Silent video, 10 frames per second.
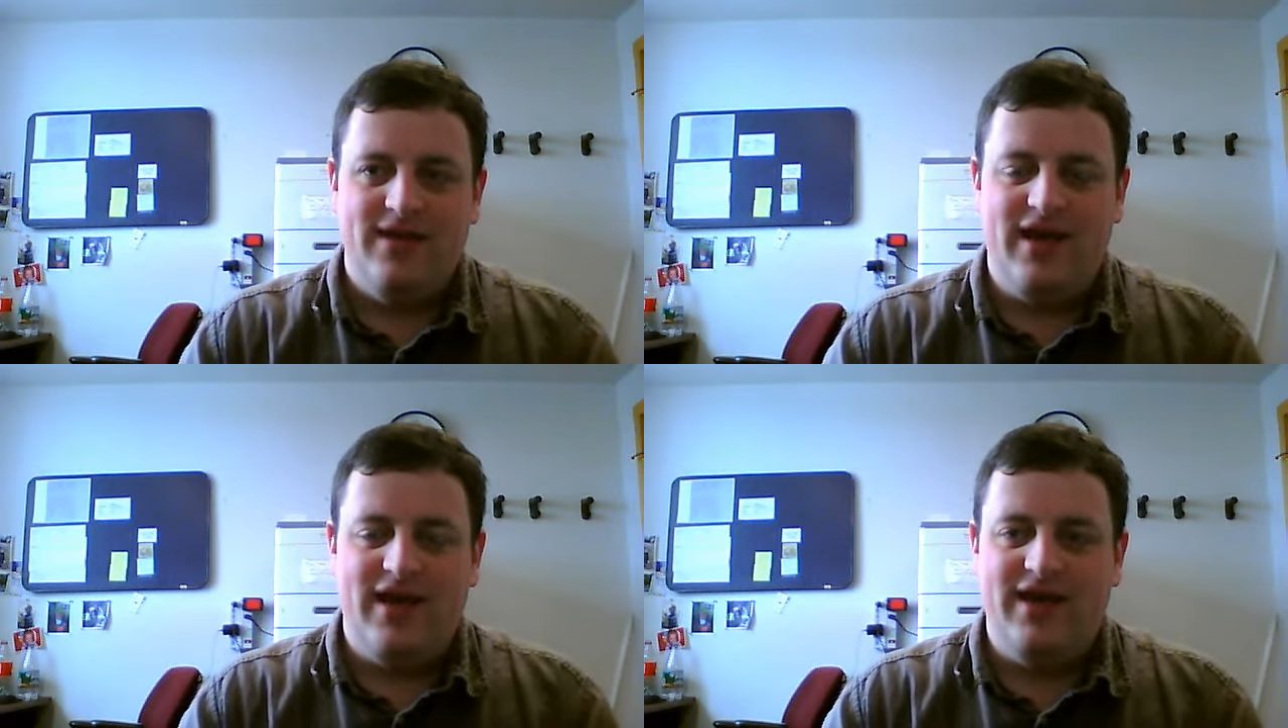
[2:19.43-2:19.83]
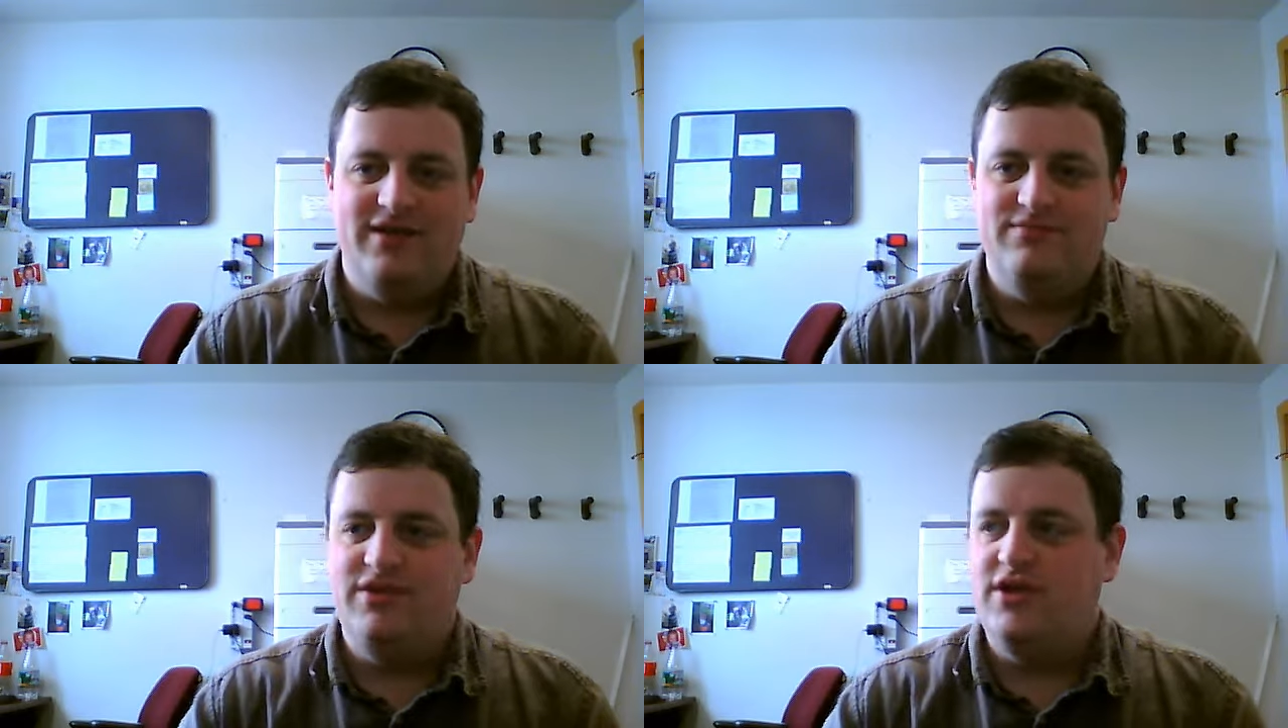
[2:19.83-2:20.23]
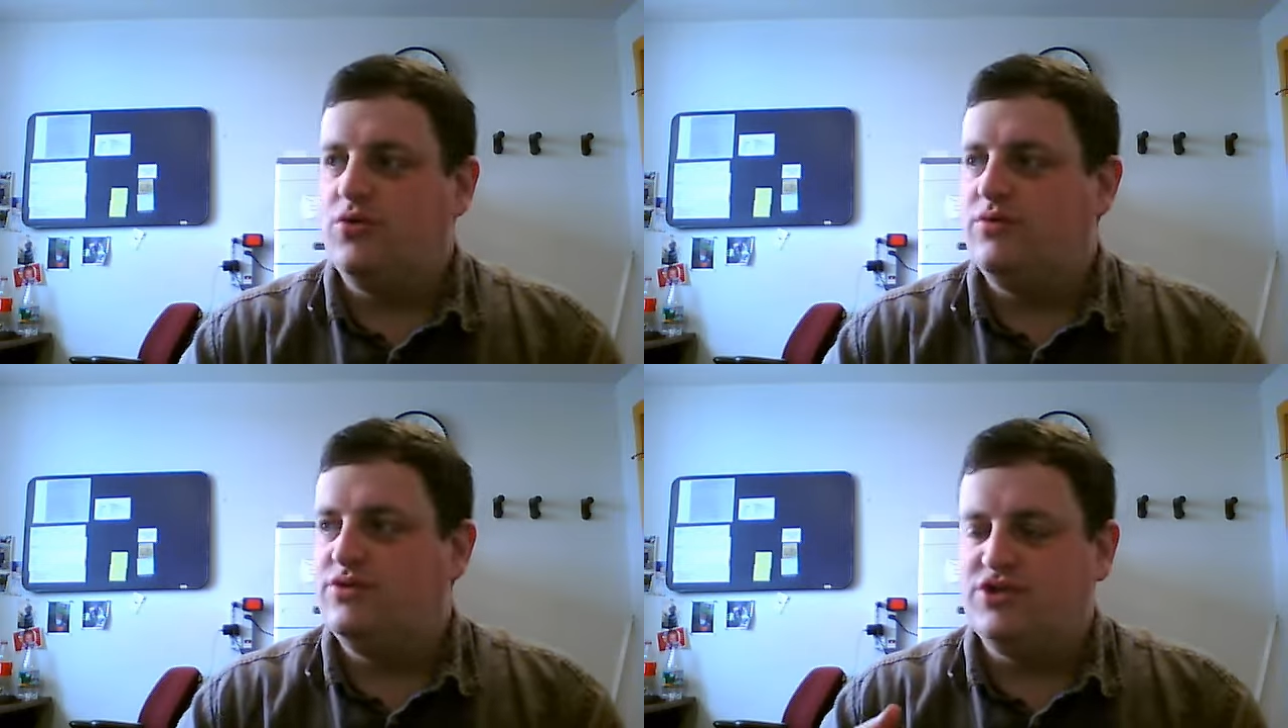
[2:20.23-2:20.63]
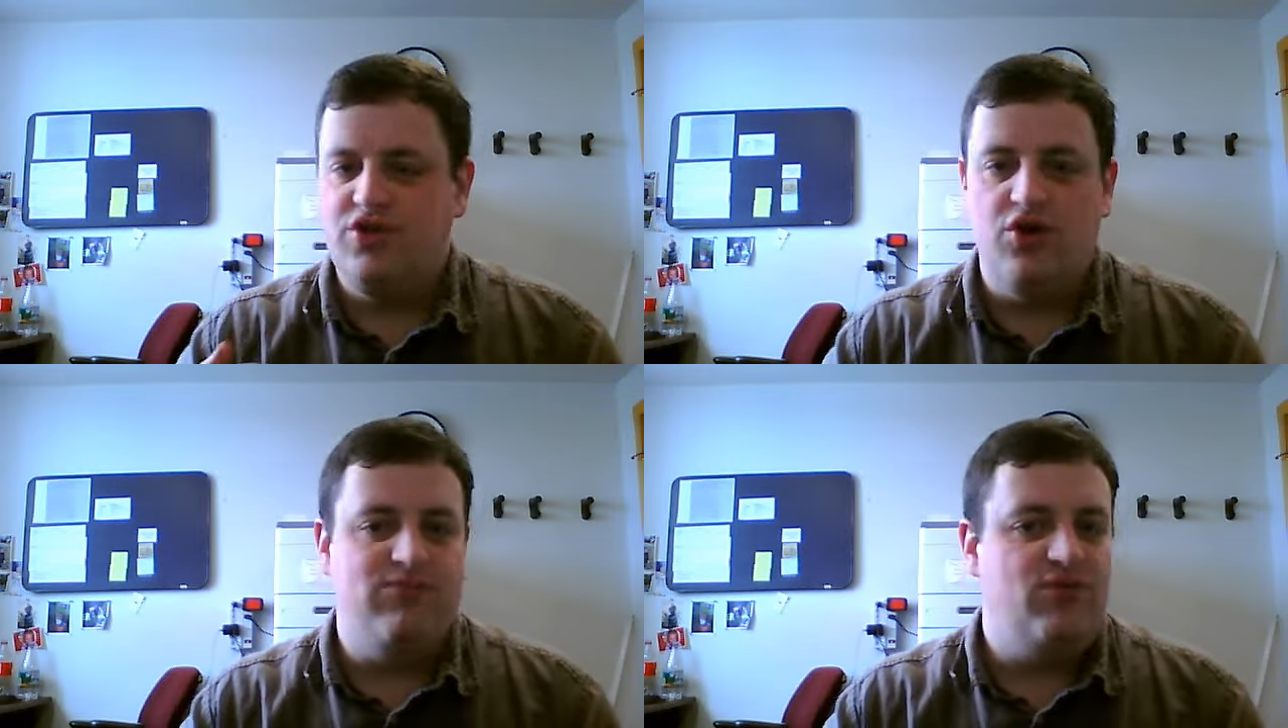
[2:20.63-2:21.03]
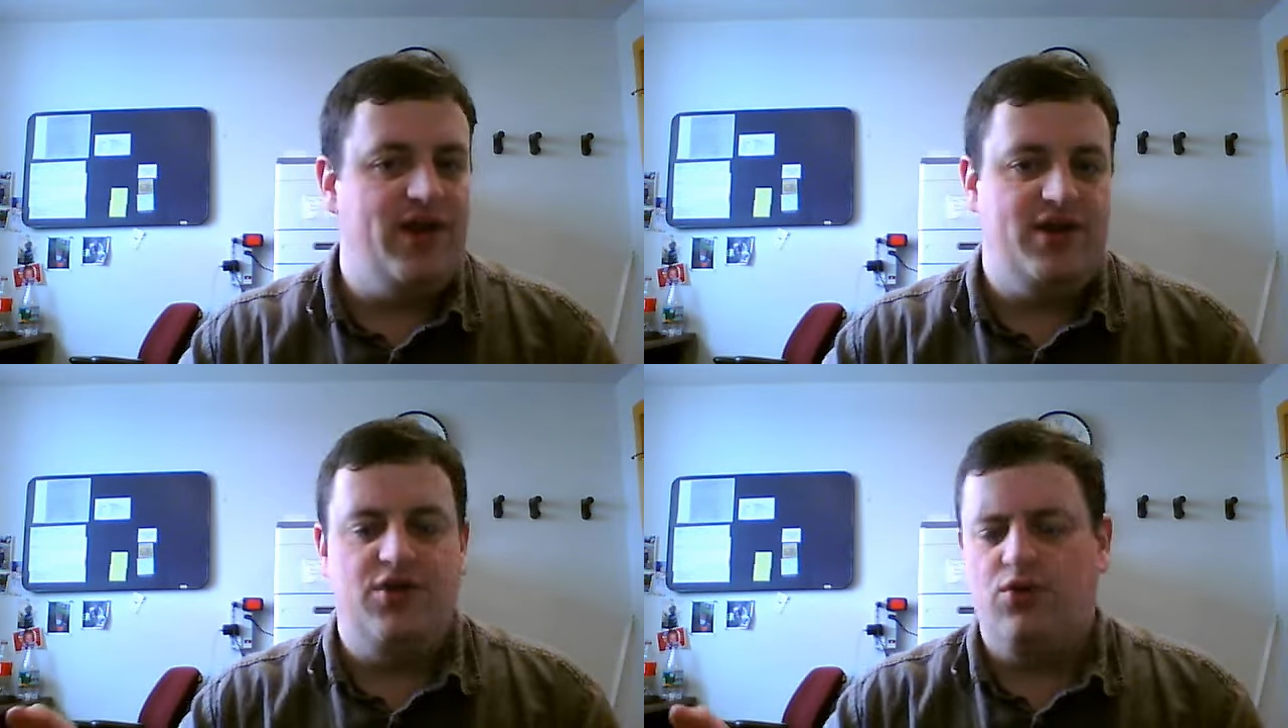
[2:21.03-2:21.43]
And there's no
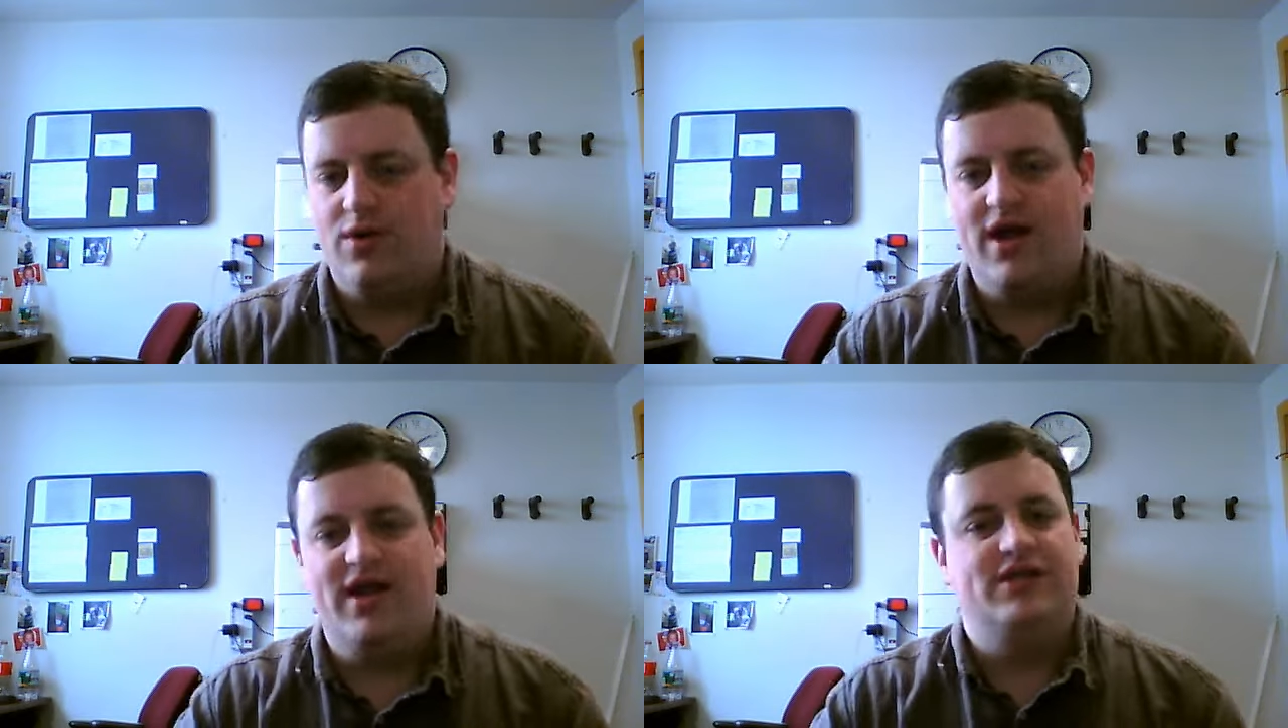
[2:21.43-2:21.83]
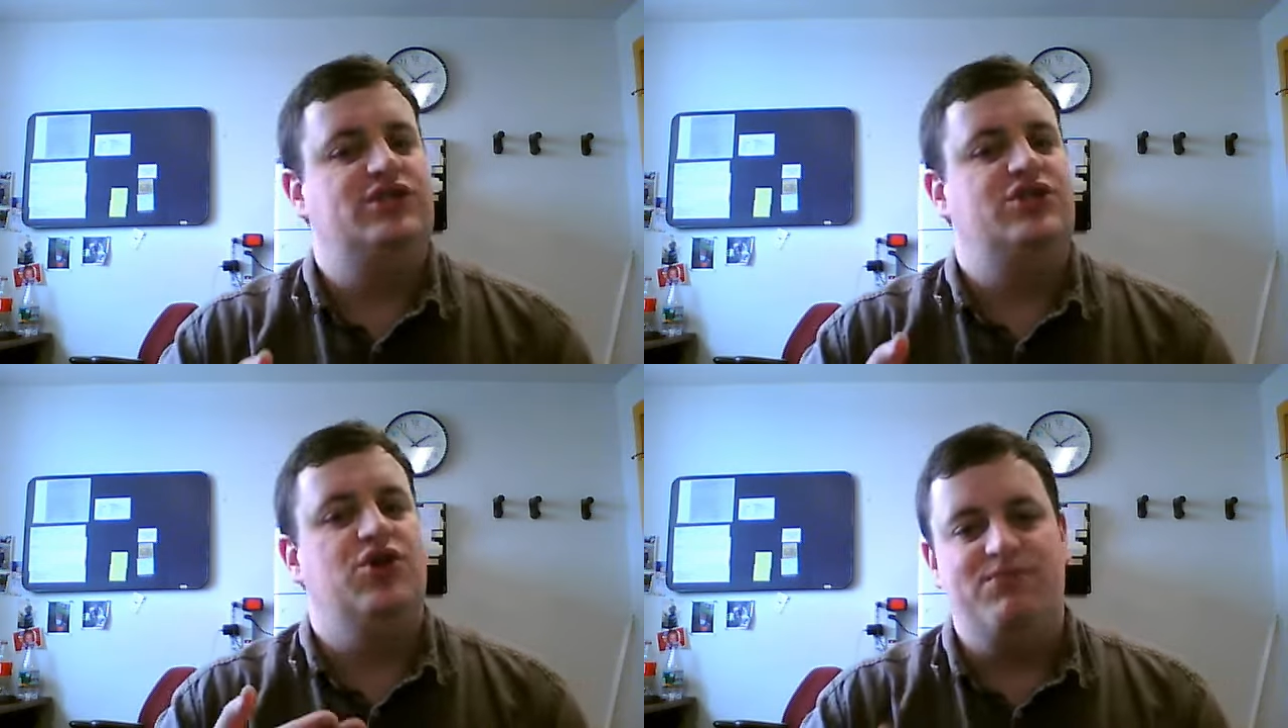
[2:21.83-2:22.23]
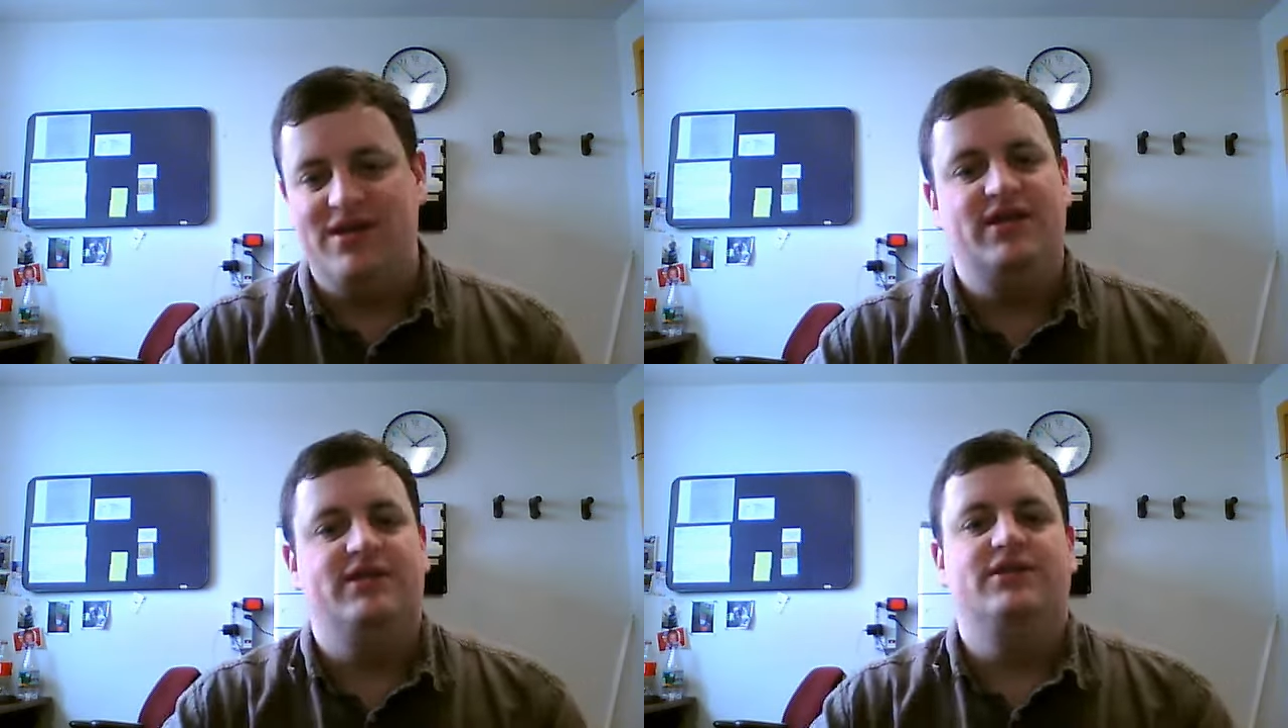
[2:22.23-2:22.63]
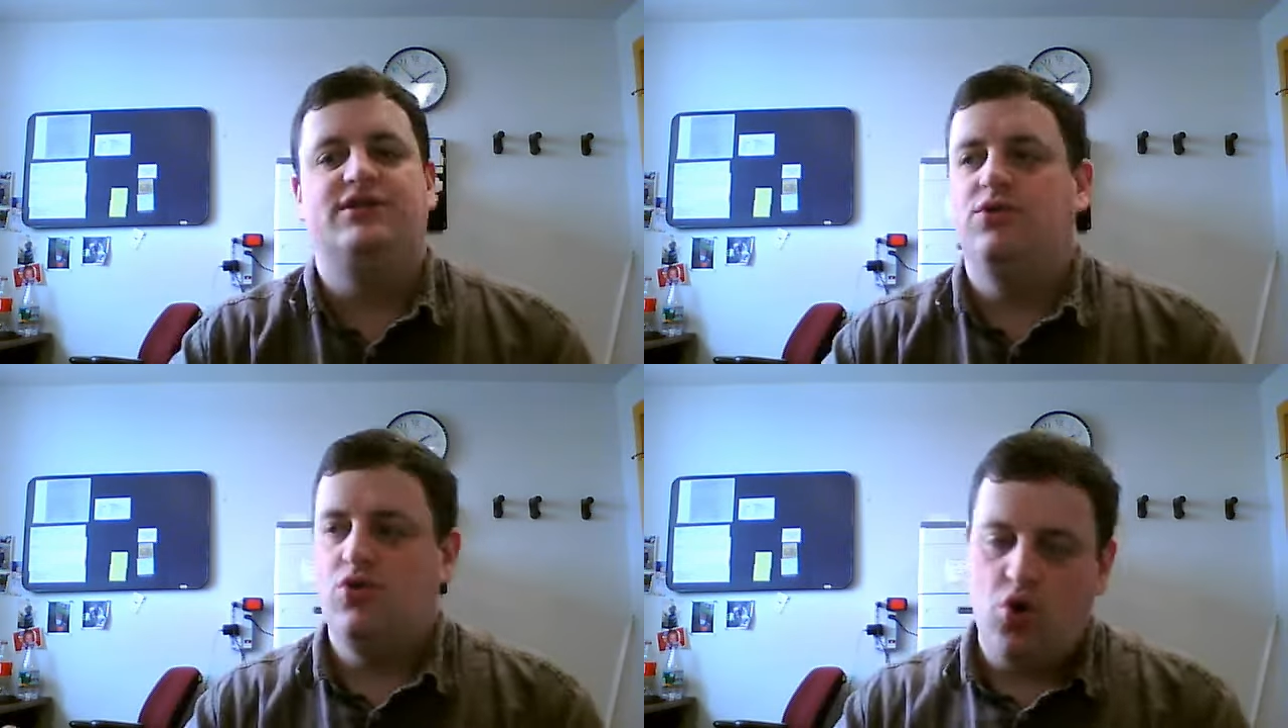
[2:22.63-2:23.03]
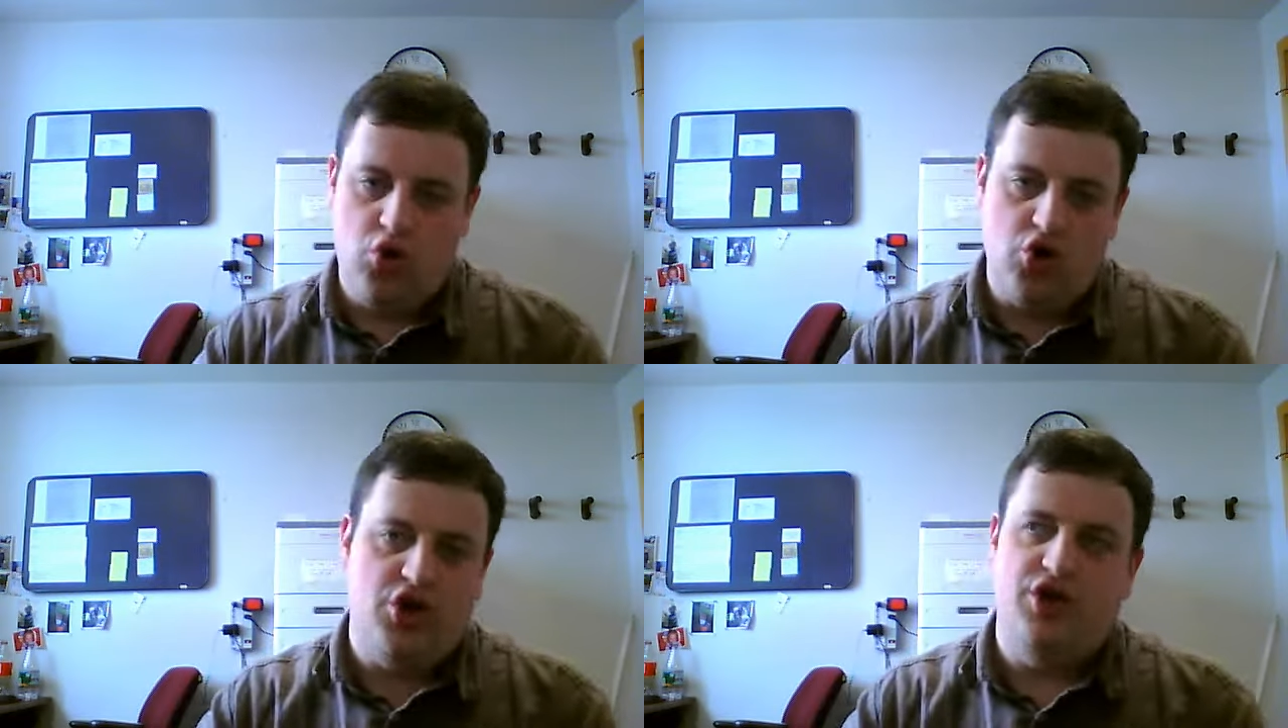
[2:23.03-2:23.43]
bread, no rice, no beans, no
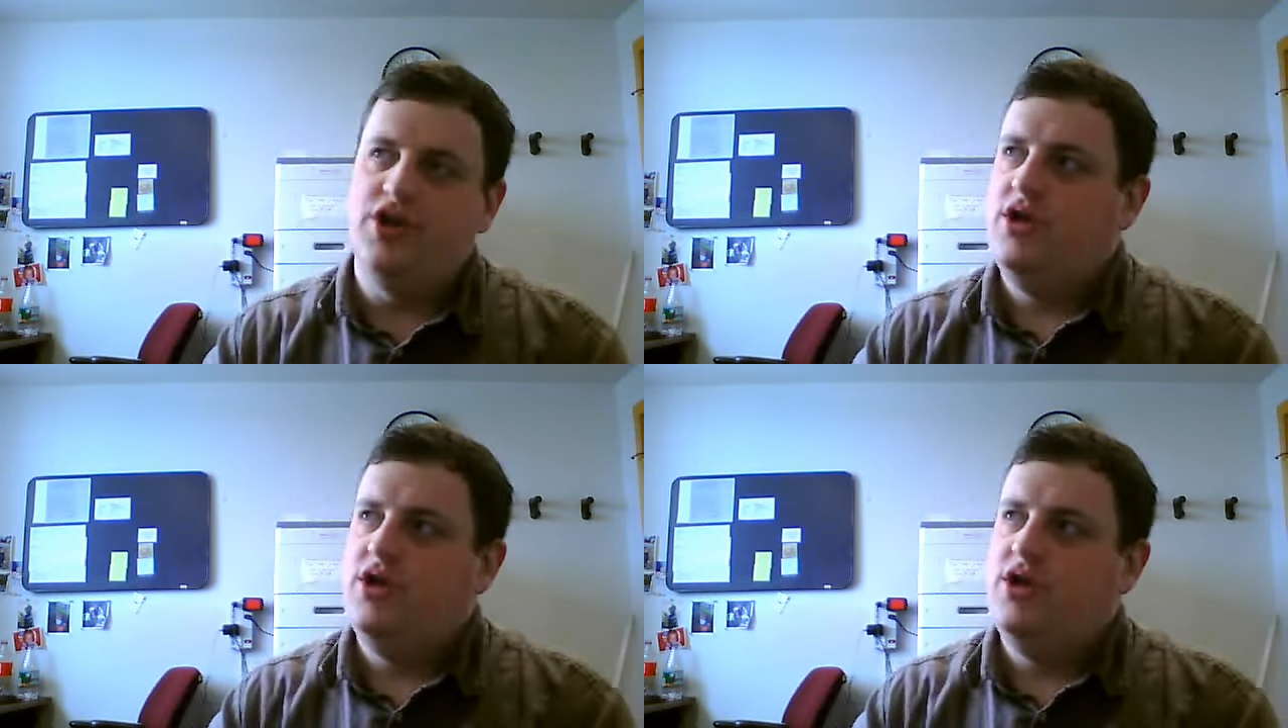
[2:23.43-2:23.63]
corn,